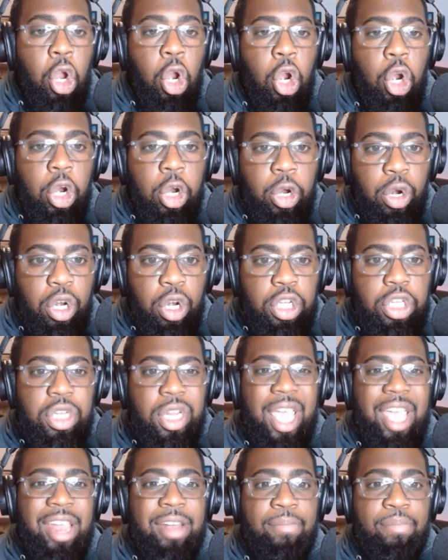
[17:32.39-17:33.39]
urged
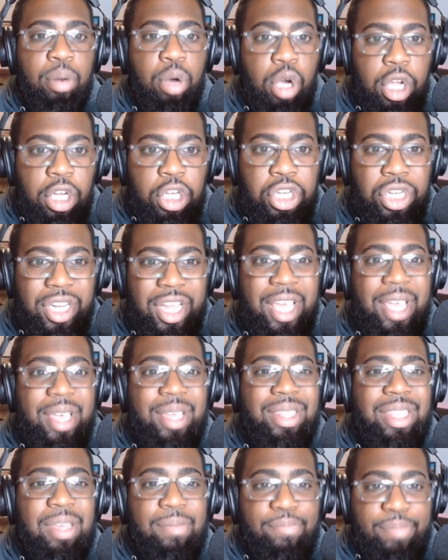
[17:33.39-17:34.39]
and pushed
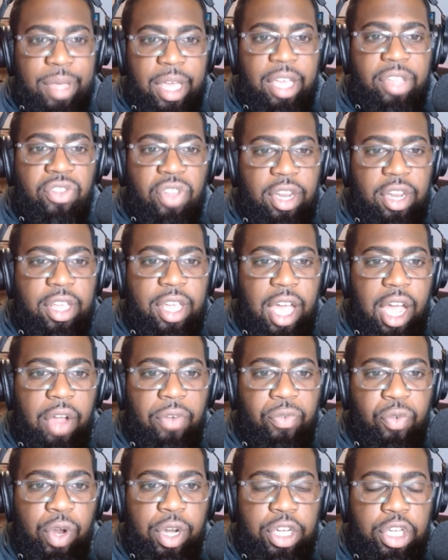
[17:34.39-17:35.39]
the Big Ten
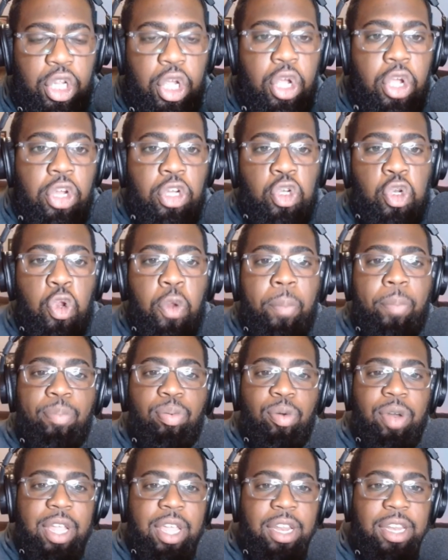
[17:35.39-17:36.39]
Conference to
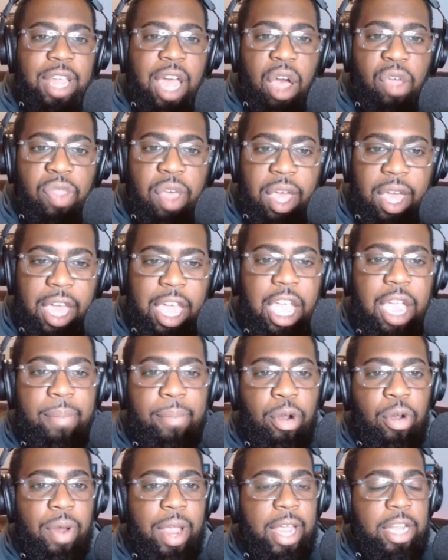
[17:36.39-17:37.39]
bring down the
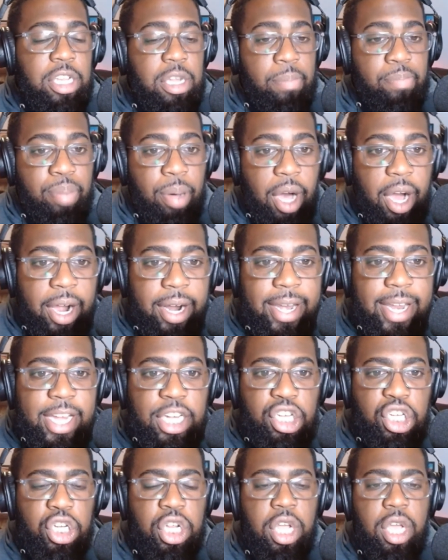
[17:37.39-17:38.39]
hammer and to
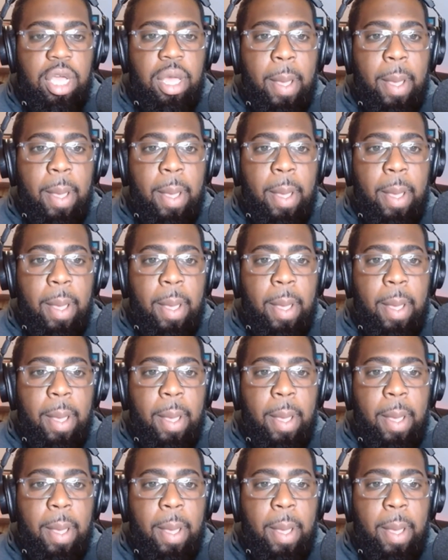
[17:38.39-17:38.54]
punish